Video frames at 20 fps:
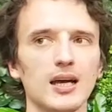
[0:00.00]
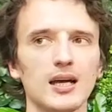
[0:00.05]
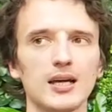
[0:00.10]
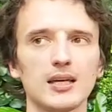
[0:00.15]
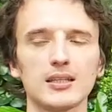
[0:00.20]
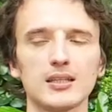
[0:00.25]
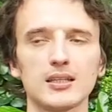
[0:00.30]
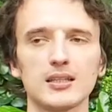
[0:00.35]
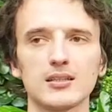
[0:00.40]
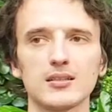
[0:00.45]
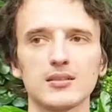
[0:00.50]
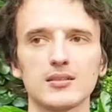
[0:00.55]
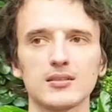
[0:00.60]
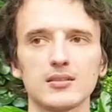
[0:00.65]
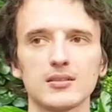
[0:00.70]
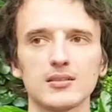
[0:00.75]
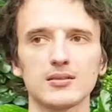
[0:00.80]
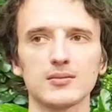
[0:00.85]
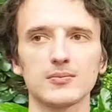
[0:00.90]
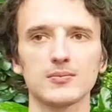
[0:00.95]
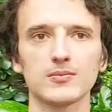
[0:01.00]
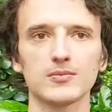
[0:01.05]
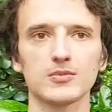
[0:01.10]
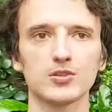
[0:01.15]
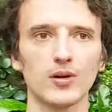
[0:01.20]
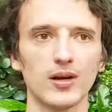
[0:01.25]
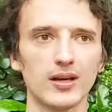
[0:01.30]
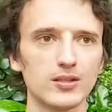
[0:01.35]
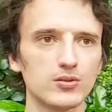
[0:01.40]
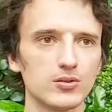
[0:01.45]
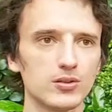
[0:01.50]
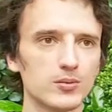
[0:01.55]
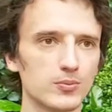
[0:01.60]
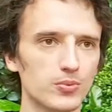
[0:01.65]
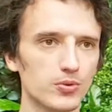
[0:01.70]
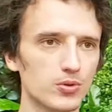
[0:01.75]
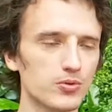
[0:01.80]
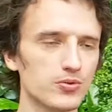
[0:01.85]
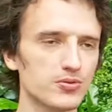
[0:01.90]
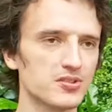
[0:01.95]
and try to
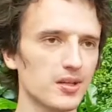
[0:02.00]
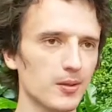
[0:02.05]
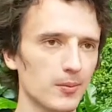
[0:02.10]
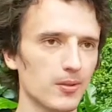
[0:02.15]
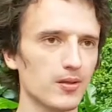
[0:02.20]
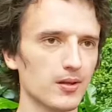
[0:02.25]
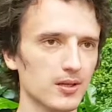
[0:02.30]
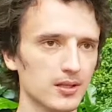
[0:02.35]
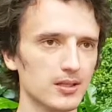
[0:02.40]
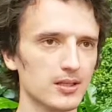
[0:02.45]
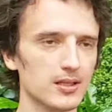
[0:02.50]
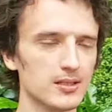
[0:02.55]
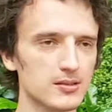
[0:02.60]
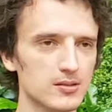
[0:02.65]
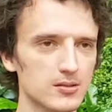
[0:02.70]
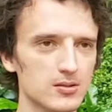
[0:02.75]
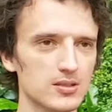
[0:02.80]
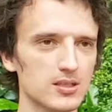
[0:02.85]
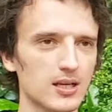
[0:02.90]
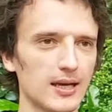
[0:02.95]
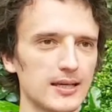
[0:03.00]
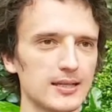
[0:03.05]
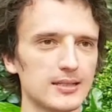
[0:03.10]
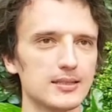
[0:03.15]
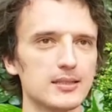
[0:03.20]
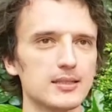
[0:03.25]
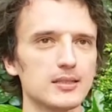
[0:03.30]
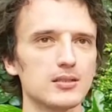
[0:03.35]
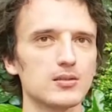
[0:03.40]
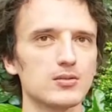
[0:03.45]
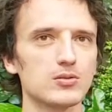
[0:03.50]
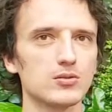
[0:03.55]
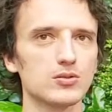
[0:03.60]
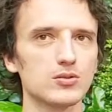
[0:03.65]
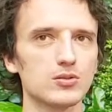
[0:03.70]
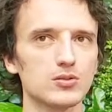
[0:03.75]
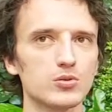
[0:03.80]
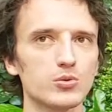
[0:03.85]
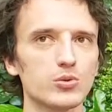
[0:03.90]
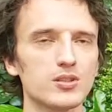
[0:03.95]
improve something in society. You're
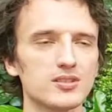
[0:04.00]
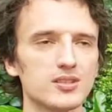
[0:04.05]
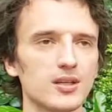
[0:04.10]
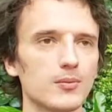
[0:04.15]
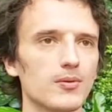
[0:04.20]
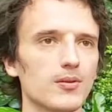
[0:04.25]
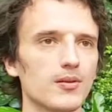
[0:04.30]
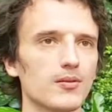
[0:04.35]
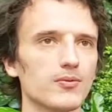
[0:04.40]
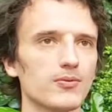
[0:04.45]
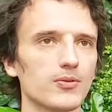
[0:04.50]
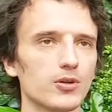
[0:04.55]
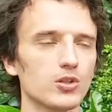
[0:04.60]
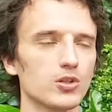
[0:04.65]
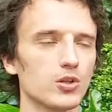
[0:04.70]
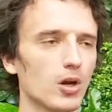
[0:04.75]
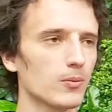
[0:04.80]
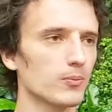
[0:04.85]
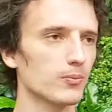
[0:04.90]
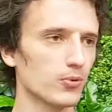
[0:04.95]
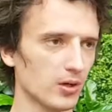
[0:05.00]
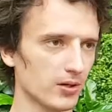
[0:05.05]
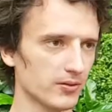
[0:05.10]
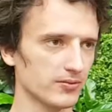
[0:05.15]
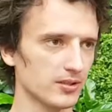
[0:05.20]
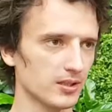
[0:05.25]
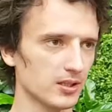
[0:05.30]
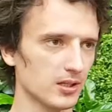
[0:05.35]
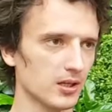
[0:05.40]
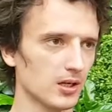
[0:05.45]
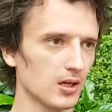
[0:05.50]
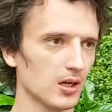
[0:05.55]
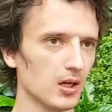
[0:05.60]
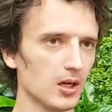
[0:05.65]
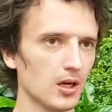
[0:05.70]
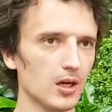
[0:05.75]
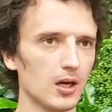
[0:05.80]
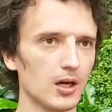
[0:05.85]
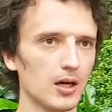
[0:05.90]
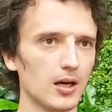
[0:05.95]
doing something for non-profit.
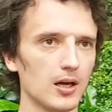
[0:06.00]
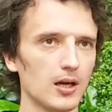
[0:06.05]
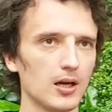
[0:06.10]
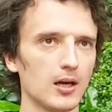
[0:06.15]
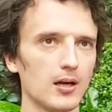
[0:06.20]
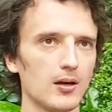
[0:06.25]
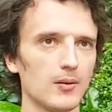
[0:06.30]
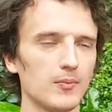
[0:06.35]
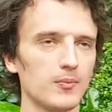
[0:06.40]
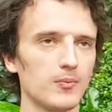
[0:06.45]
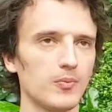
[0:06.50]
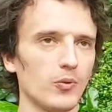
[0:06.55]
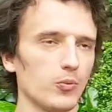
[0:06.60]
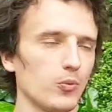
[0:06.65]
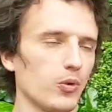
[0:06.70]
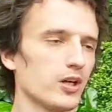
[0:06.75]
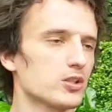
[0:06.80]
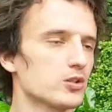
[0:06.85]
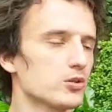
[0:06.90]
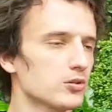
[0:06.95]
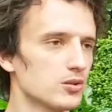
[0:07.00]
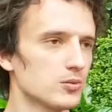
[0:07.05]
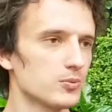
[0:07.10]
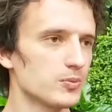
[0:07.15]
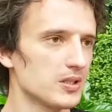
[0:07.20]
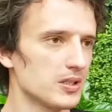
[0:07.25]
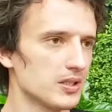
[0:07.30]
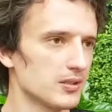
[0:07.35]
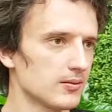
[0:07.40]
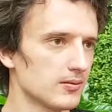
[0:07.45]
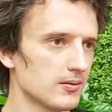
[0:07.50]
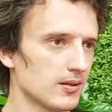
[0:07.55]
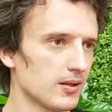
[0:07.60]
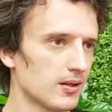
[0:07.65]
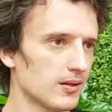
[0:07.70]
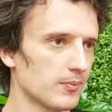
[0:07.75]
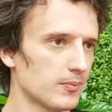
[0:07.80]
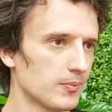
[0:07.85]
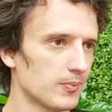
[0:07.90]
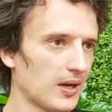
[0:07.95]
But why should you be
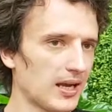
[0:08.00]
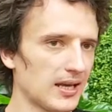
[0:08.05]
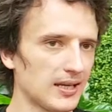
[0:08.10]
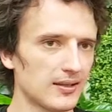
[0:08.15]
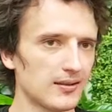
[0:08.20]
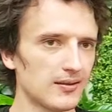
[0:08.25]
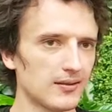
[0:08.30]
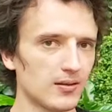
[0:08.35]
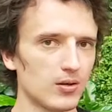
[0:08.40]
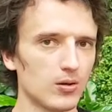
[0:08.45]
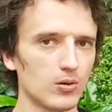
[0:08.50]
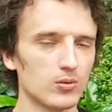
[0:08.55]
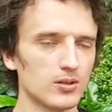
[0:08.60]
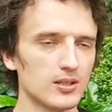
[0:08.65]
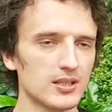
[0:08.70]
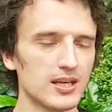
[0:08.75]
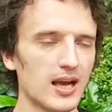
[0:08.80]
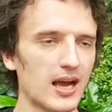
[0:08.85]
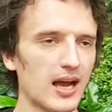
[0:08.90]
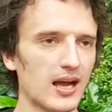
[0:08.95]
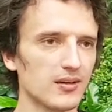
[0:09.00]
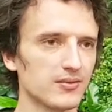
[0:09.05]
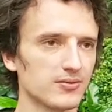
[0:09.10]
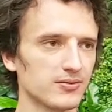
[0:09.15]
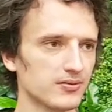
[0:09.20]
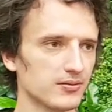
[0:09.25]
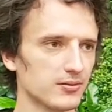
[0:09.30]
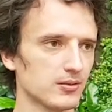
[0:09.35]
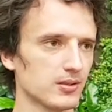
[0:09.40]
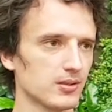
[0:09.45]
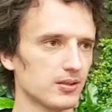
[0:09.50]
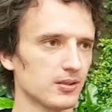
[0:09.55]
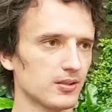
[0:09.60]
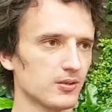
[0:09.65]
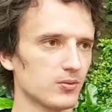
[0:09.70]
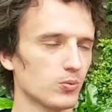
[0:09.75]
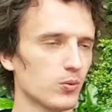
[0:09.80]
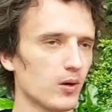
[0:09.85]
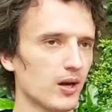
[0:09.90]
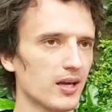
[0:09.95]
paid only half? And
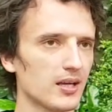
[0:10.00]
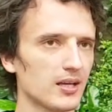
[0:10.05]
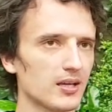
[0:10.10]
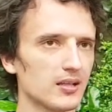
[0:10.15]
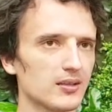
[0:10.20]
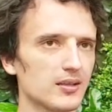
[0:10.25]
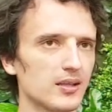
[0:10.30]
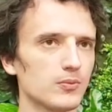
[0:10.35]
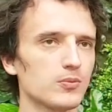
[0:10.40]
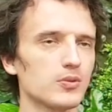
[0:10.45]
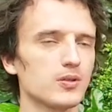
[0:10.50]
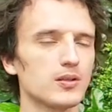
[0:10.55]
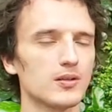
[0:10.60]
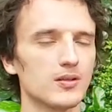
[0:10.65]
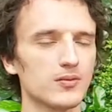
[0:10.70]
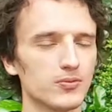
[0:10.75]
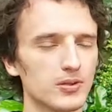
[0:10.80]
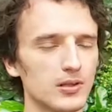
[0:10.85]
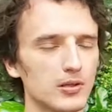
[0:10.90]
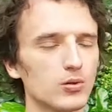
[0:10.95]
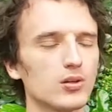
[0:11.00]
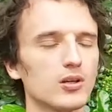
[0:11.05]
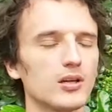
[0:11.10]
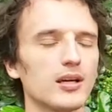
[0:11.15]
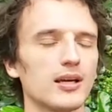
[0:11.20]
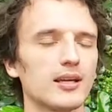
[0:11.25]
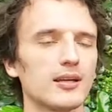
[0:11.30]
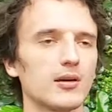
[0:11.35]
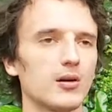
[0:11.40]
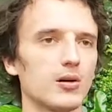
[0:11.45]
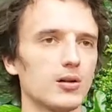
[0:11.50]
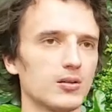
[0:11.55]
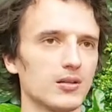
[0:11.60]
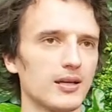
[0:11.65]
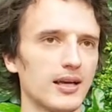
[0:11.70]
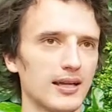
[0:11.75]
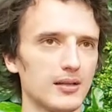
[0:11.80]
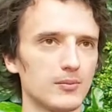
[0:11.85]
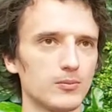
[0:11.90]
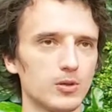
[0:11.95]
why then, if you look at all the
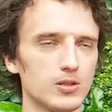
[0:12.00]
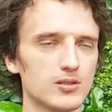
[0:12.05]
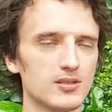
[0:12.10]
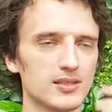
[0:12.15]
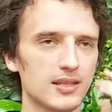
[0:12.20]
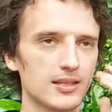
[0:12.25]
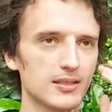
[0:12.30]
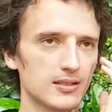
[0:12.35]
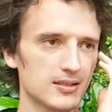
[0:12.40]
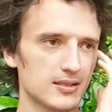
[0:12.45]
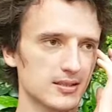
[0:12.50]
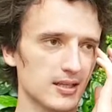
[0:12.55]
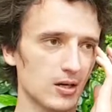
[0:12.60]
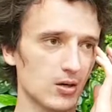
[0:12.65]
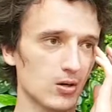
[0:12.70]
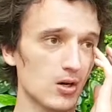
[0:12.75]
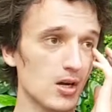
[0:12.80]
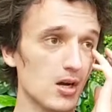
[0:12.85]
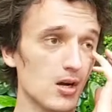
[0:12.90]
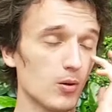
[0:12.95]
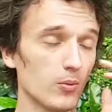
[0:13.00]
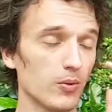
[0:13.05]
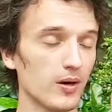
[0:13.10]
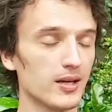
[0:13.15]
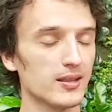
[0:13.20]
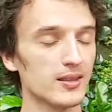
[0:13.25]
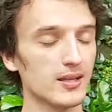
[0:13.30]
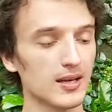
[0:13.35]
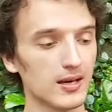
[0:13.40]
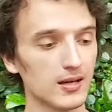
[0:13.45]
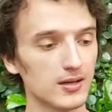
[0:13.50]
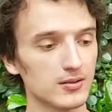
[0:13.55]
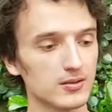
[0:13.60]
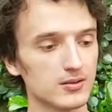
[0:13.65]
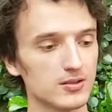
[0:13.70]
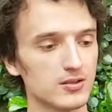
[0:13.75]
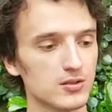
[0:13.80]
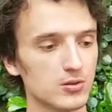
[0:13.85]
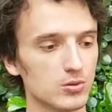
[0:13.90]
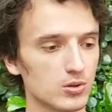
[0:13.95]
Helmholtz centers now, why there are
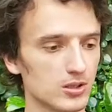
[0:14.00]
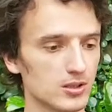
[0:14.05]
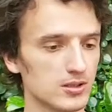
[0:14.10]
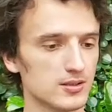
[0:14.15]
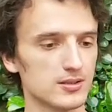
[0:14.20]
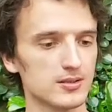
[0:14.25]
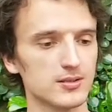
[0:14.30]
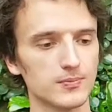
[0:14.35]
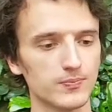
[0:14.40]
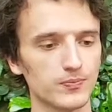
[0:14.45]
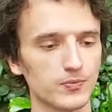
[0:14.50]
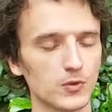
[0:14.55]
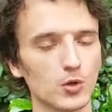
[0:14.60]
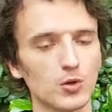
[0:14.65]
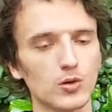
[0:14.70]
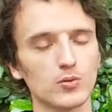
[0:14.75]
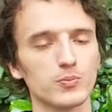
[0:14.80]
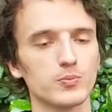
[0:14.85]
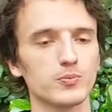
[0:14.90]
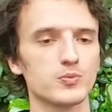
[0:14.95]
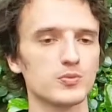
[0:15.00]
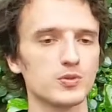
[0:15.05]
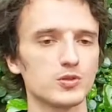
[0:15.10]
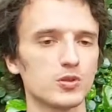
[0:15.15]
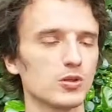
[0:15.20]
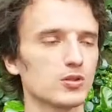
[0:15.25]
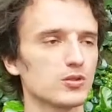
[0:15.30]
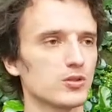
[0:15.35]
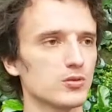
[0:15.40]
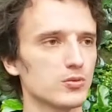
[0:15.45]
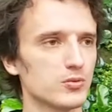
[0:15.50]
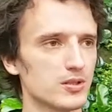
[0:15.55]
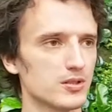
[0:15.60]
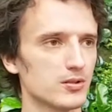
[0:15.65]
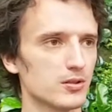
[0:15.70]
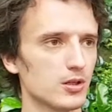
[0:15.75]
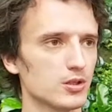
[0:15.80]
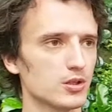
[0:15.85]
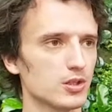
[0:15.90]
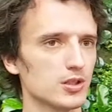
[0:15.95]
students or doctoral
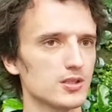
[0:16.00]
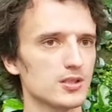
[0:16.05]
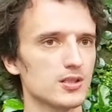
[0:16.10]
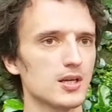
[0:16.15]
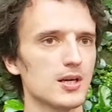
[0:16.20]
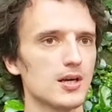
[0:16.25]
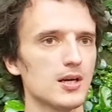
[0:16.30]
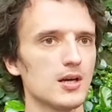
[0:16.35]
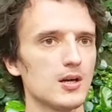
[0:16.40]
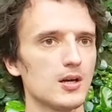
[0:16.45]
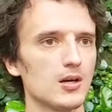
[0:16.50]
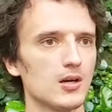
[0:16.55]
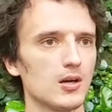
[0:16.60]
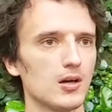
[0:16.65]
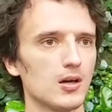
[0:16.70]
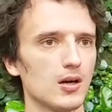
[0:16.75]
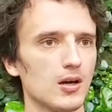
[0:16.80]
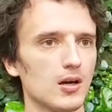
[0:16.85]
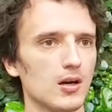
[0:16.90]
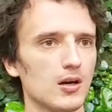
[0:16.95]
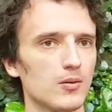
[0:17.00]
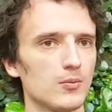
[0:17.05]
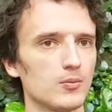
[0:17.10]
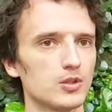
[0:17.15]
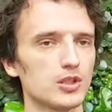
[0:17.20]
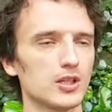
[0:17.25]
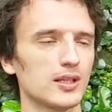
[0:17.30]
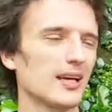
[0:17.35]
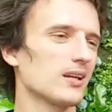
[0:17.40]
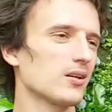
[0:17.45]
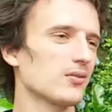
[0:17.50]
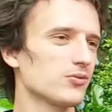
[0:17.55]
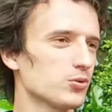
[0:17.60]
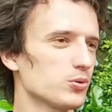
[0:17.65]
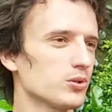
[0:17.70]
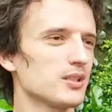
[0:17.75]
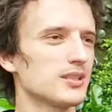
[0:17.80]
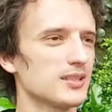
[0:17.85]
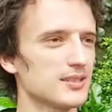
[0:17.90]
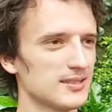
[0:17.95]
researchers which are kind of
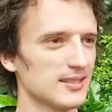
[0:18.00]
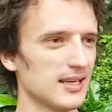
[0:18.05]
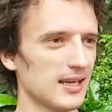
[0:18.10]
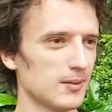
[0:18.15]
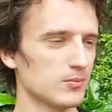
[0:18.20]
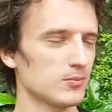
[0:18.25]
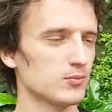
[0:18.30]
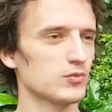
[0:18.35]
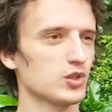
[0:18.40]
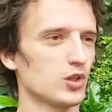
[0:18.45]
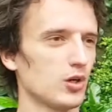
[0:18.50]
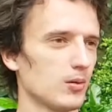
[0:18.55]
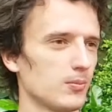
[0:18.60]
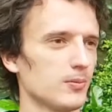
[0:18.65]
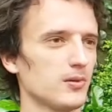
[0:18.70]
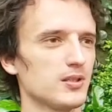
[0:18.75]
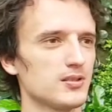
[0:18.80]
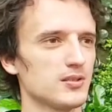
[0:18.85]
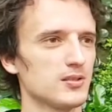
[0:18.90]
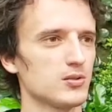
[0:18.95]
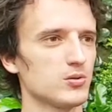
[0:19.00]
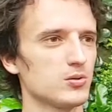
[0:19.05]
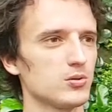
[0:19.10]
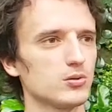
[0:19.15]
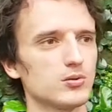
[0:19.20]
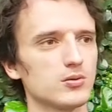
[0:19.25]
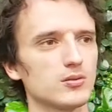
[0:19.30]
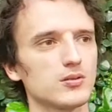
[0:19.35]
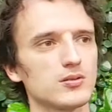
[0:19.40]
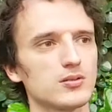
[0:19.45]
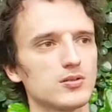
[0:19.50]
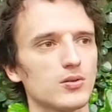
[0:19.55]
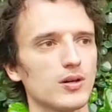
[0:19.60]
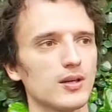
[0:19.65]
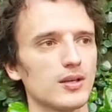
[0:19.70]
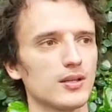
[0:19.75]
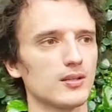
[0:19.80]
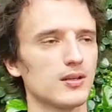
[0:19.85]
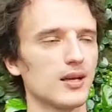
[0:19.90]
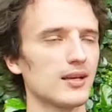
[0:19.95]
doing the same job as you, try
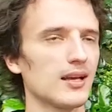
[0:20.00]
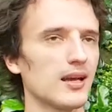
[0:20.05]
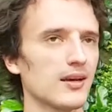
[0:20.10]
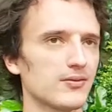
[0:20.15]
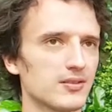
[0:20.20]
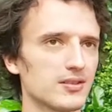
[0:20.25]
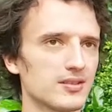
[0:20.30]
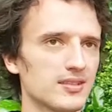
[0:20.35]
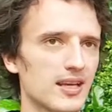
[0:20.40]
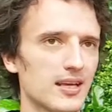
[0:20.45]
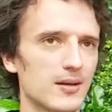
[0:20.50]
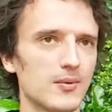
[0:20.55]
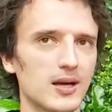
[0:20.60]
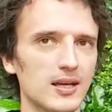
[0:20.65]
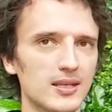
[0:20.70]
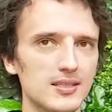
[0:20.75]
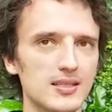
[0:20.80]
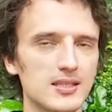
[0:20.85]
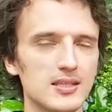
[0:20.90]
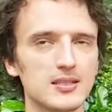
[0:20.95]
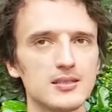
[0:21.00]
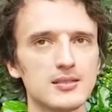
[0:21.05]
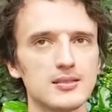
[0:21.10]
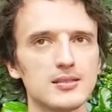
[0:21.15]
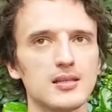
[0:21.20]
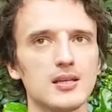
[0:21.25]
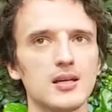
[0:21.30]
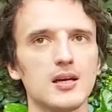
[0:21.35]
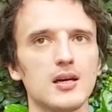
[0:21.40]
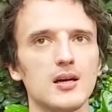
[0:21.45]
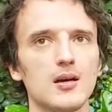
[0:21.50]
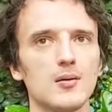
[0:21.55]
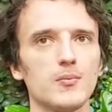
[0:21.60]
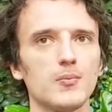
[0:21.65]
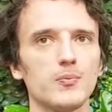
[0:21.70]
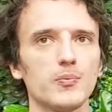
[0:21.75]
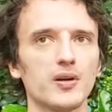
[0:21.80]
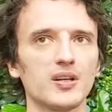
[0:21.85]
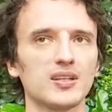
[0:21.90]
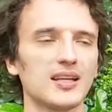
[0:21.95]
and have the same ideas,
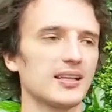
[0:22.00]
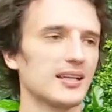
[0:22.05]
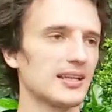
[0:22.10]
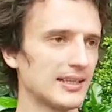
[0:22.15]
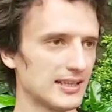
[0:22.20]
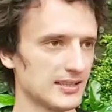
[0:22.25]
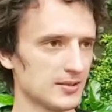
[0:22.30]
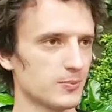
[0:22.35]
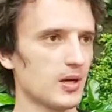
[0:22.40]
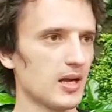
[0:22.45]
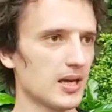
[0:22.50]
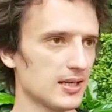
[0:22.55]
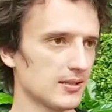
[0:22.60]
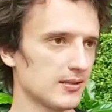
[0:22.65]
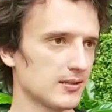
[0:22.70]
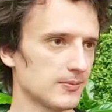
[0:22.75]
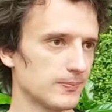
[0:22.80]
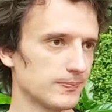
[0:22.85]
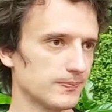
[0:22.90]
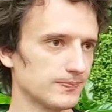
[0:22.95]
but getting less paid,